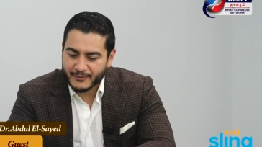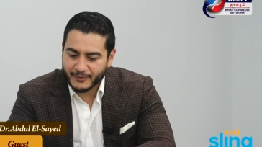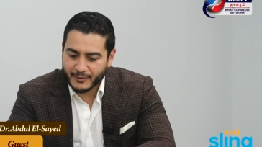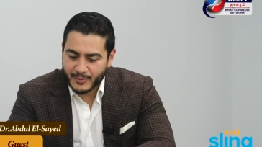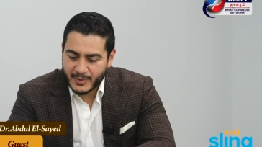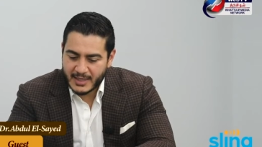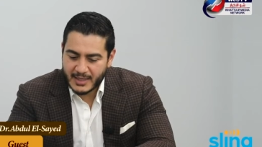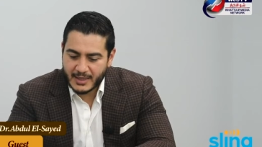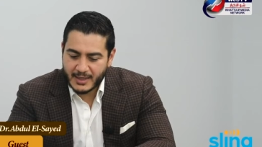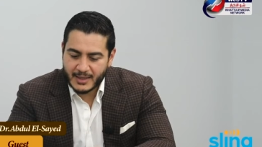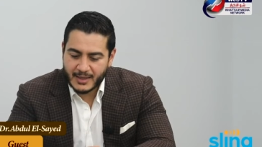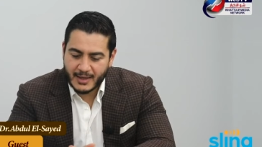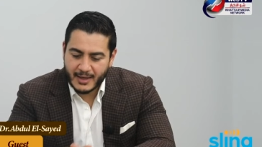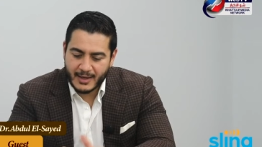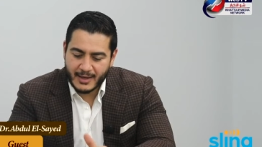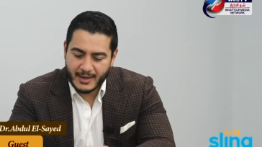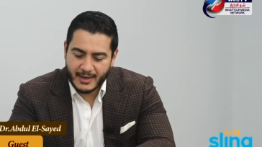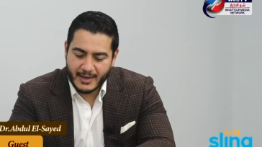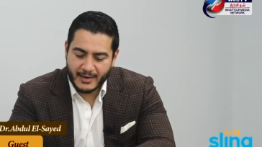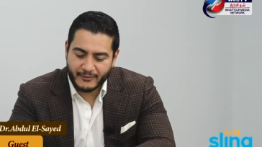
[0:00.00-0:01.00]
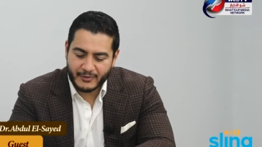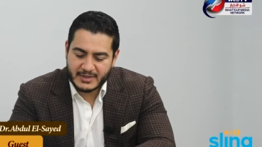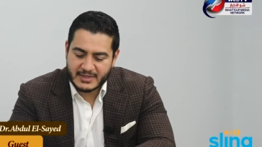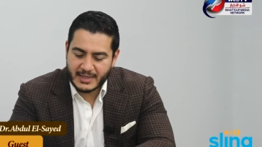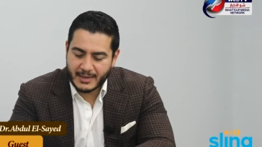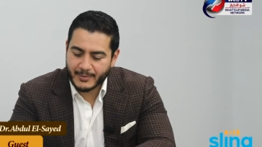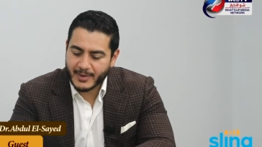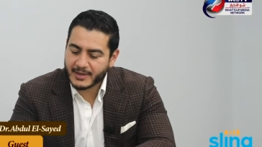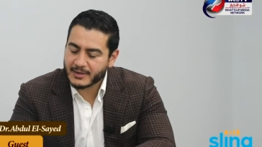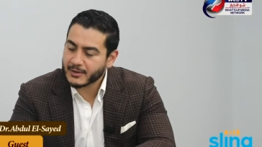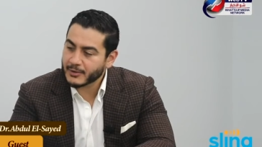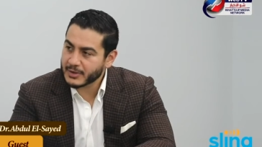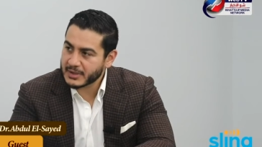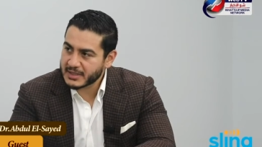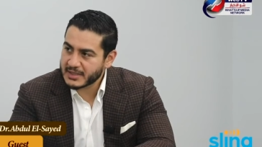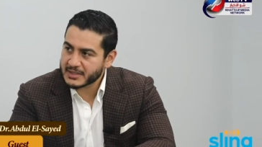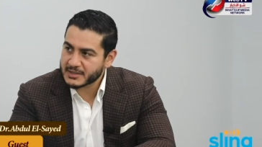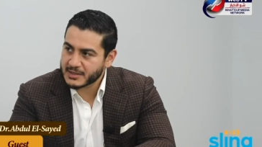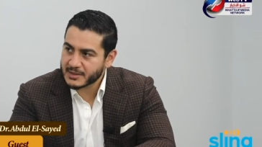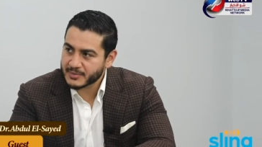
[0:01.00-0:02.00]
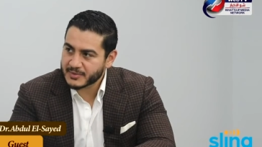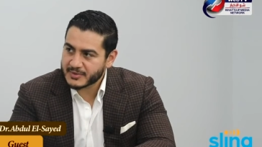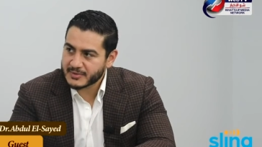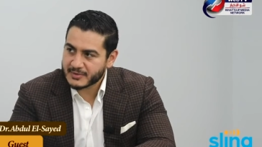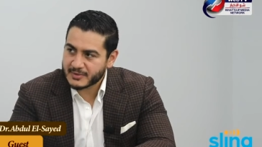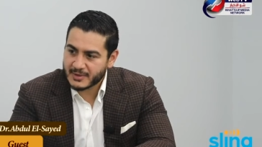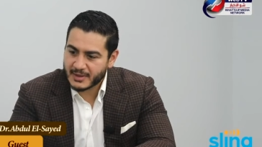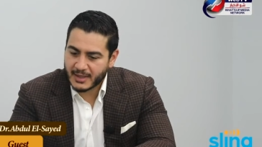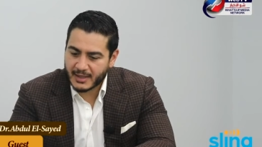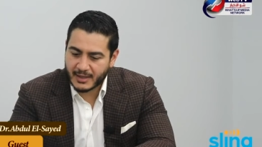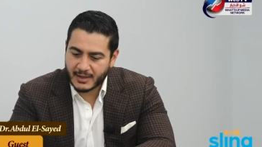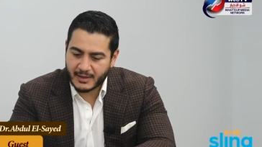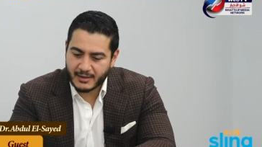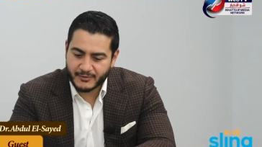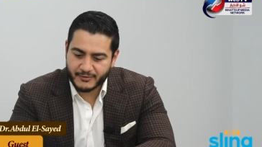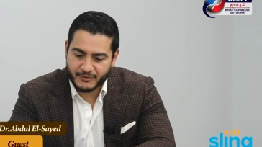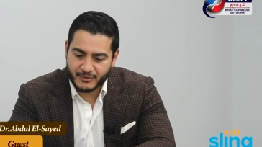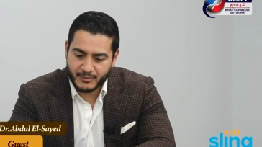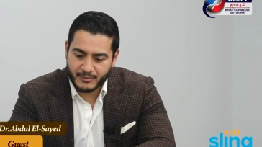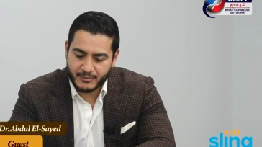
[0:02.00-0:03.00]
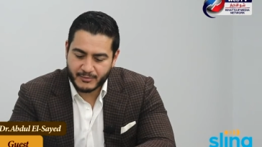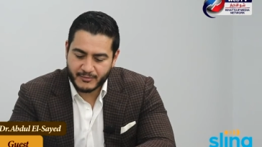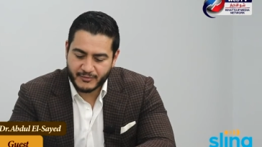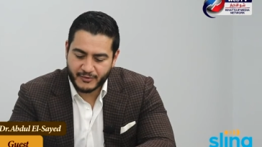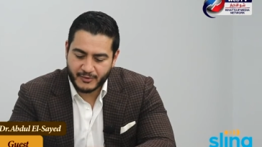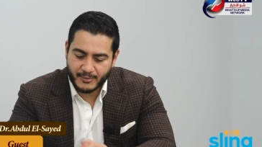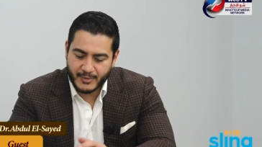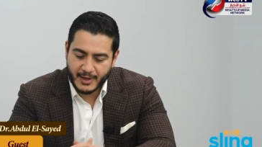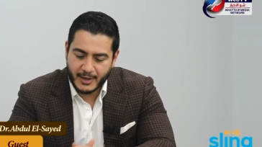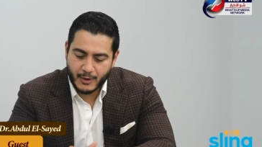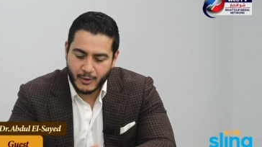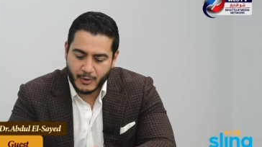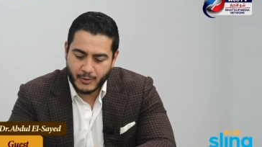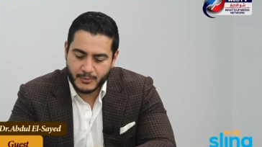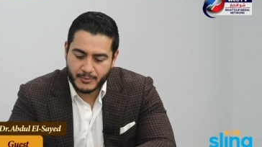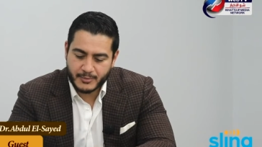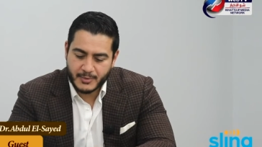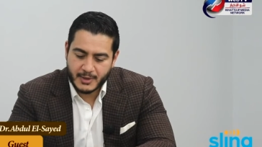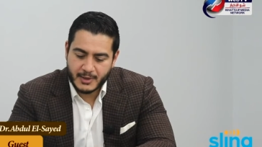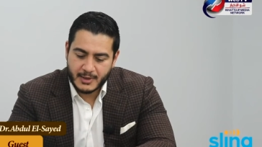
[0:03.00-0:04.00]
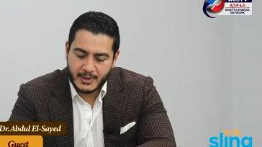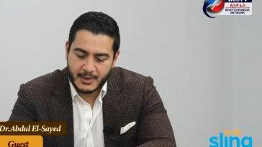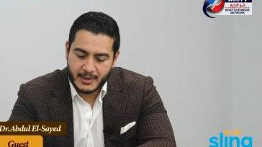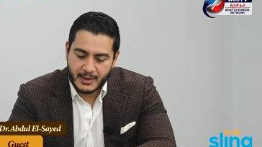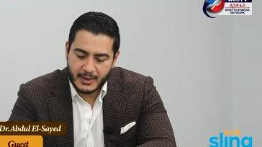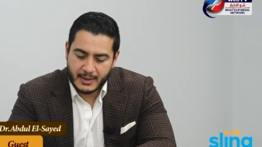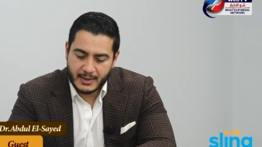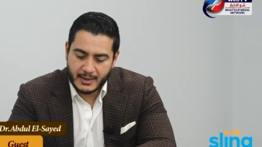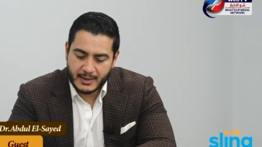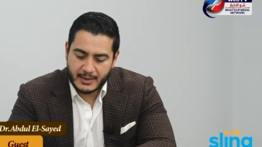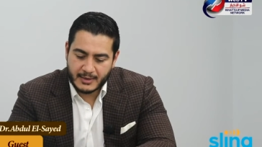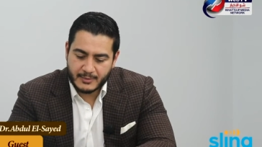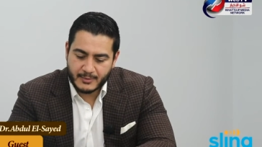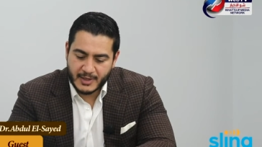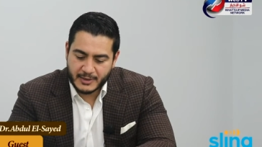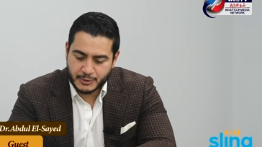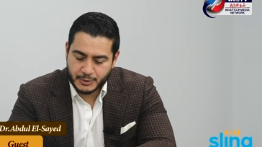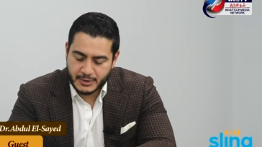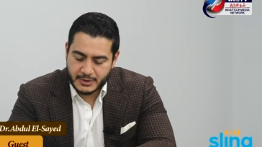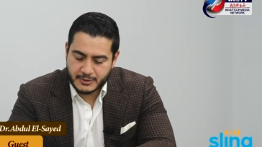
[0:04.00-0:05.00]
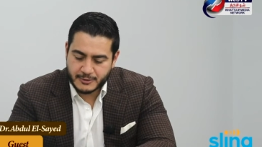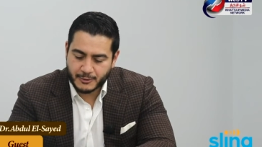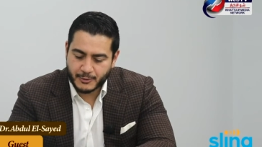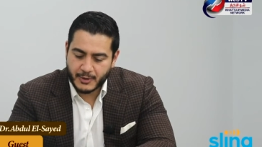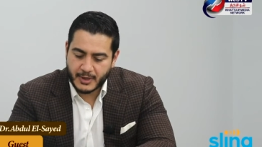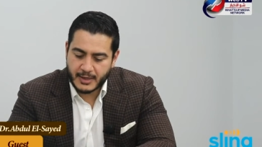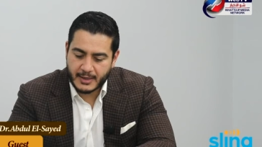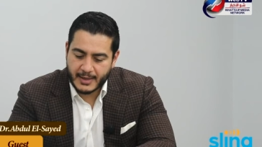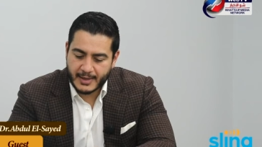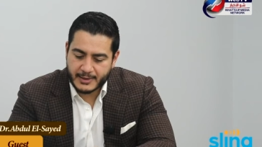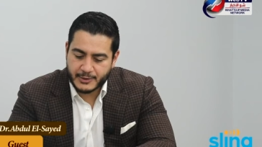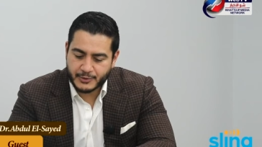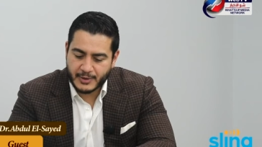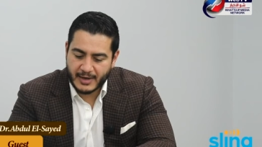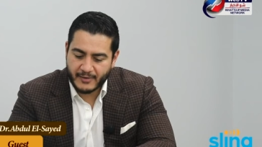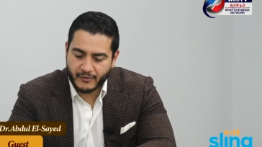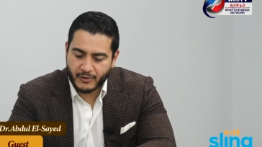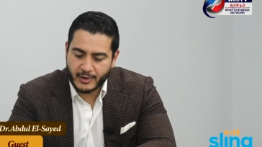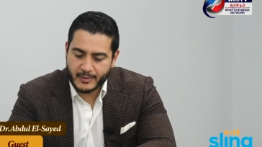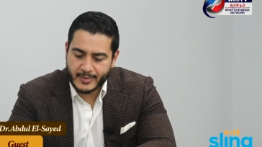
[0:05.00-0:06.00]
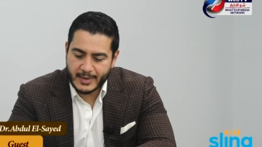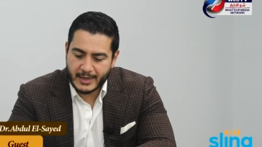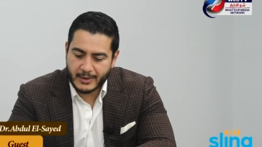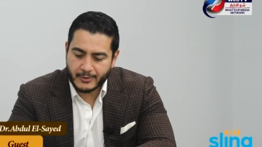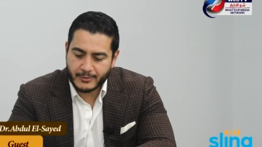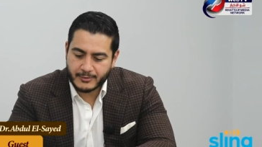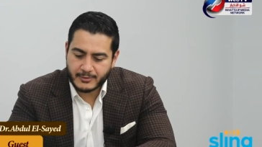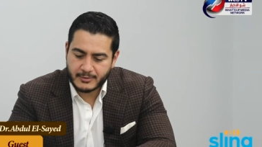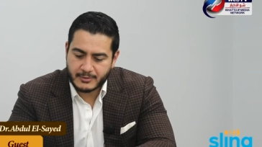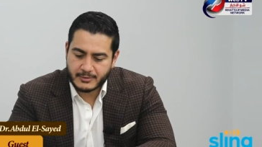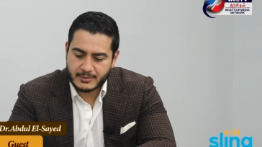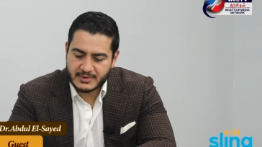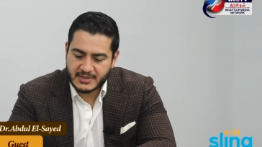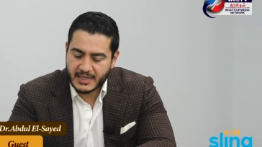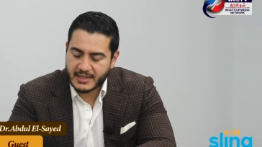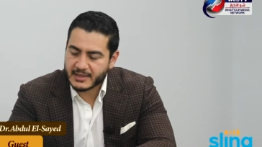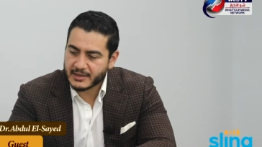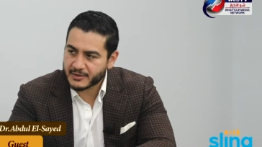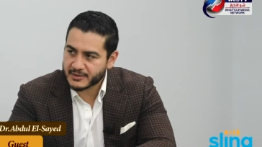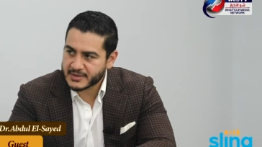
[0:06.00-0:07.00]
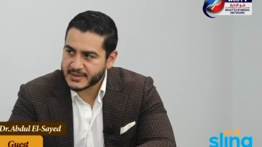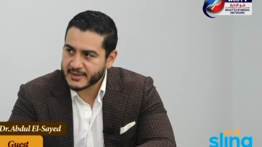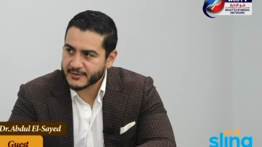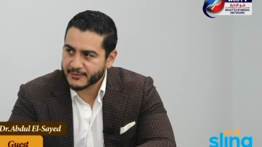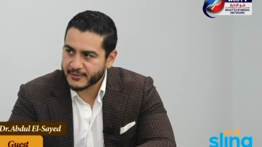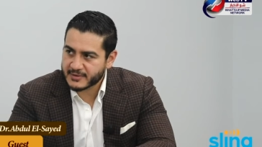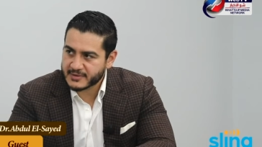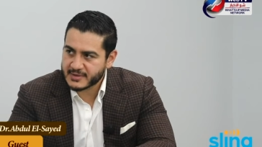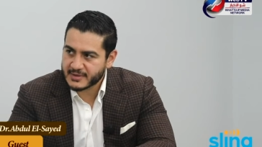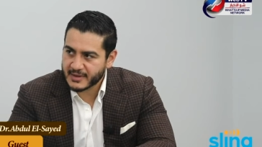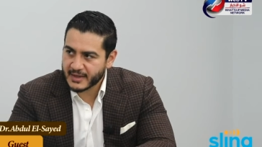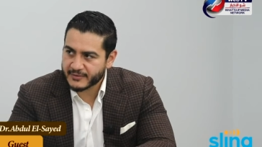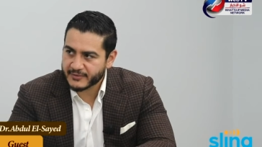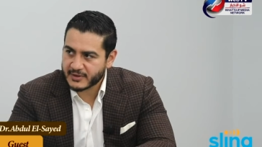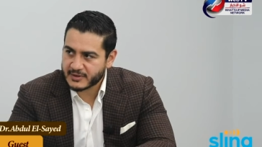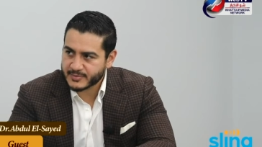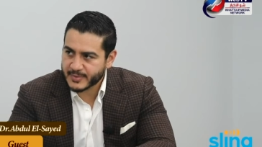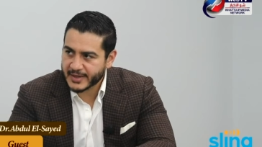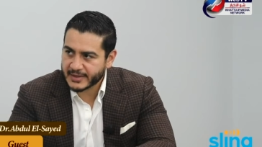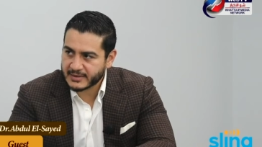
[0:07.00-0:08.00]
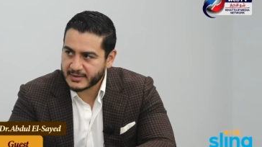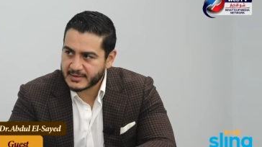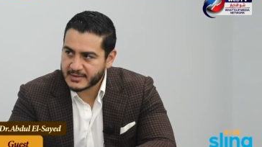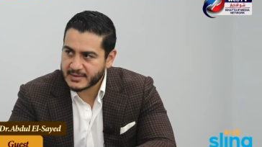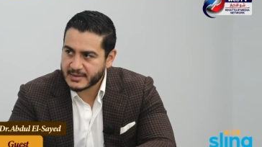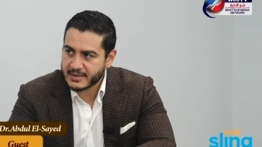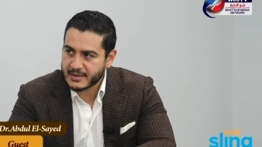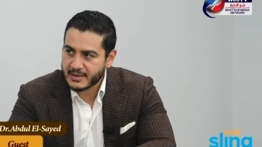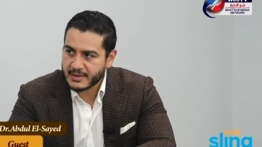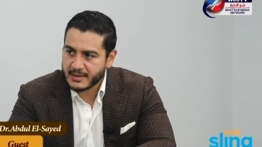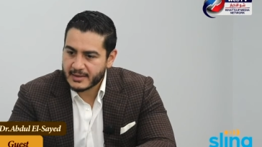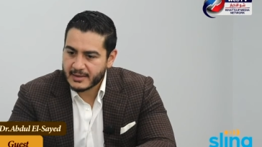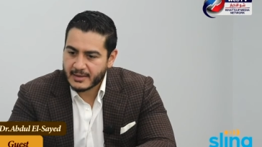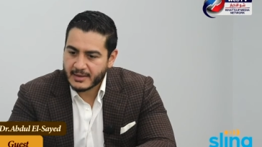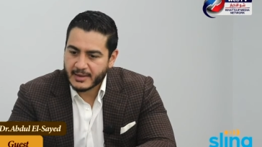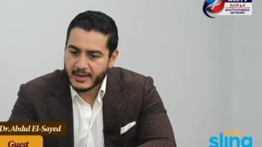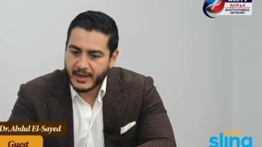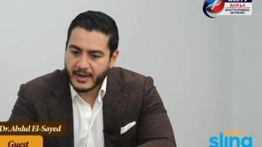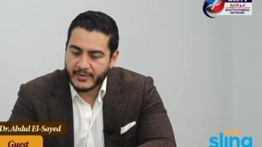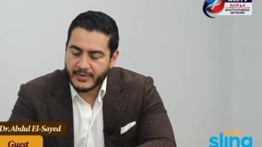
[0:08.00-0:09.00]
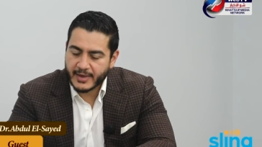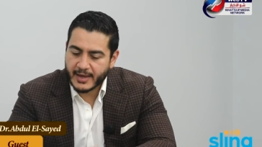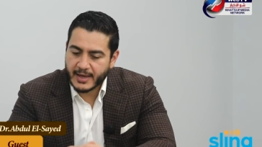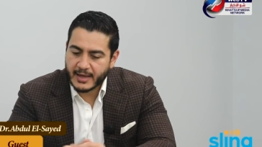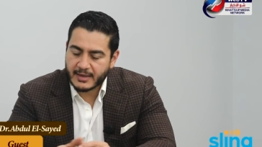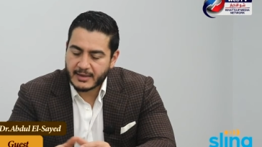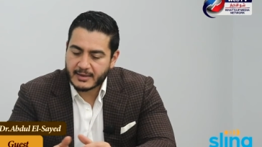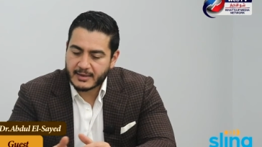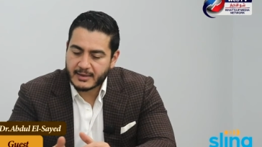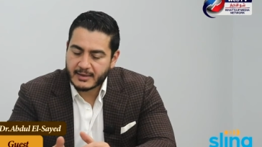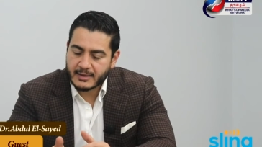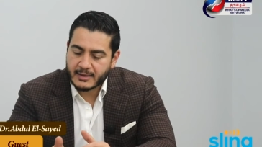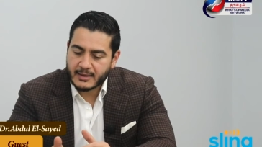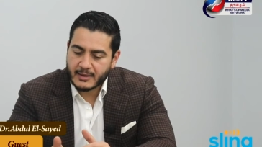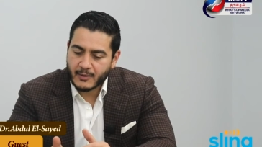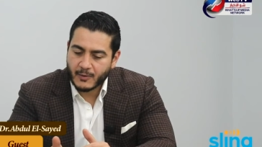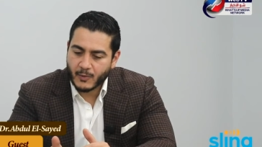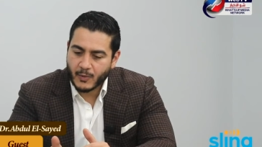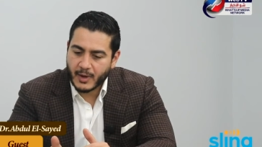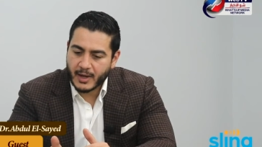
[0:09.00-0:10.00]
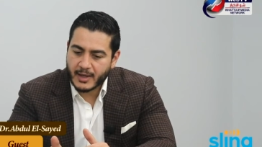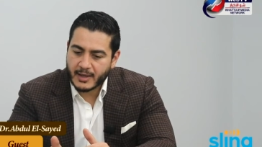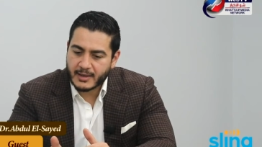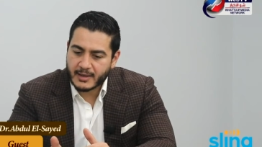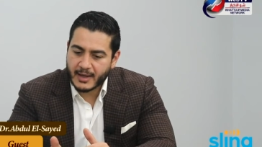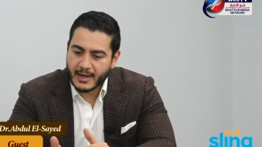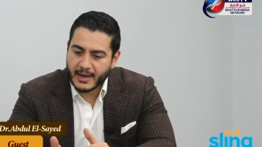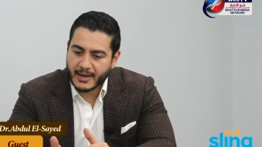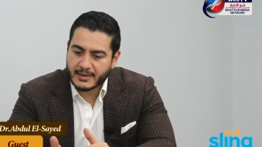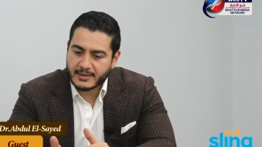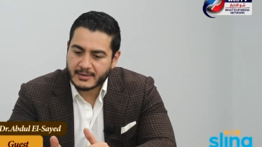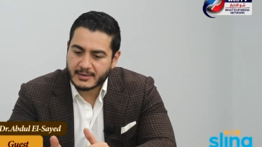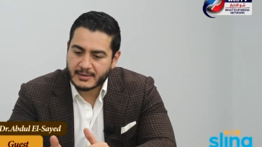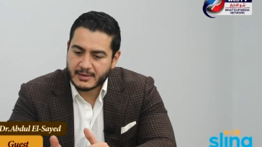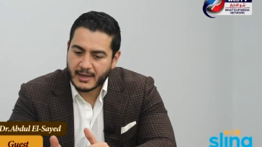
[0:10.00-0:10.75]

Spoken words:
for me, every time I'd go to Egypt from my home in Metro Detroit, I'd travel about 10 years difference in life expectancy. And then when I'd